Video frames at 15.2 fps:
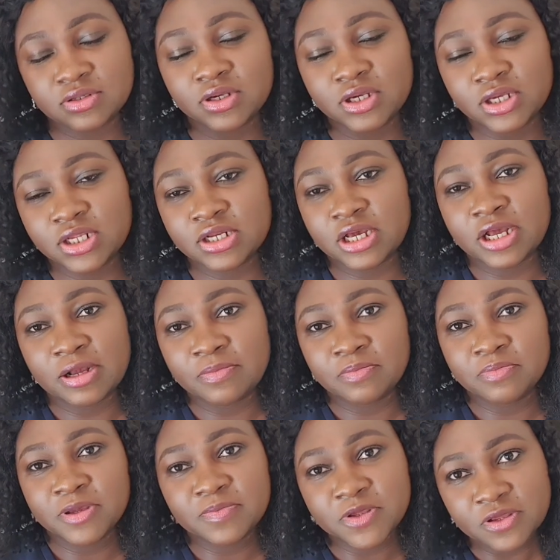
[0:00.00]
in
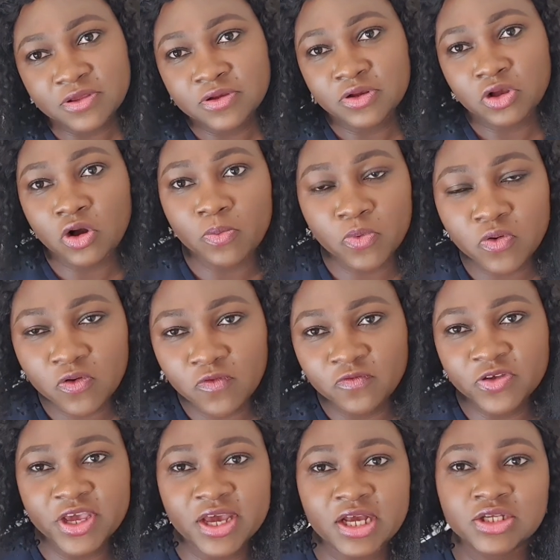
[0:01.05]
maybe a couple of
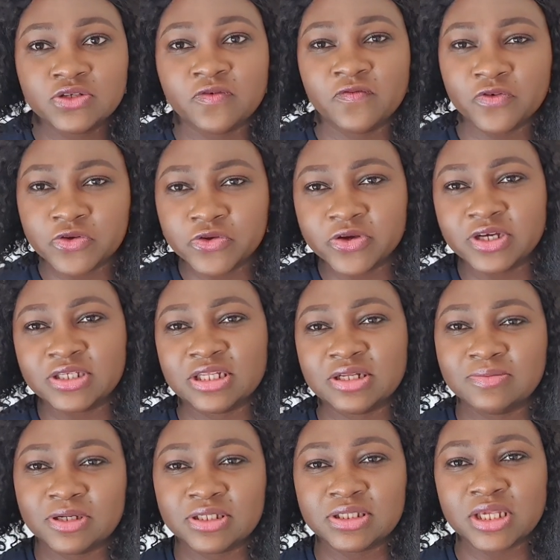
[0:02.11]
years or few years
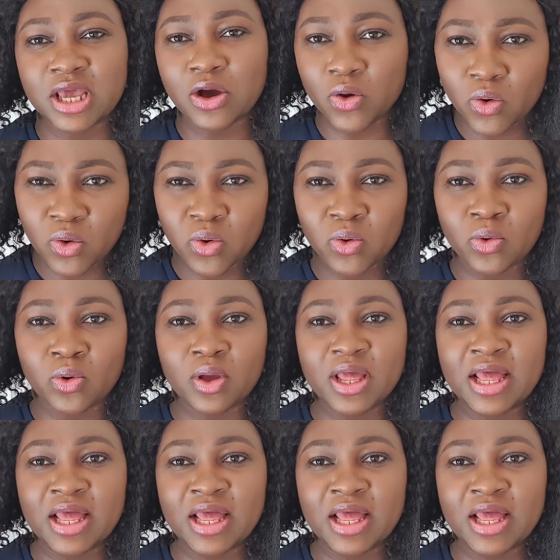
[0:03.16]
time and say, oh,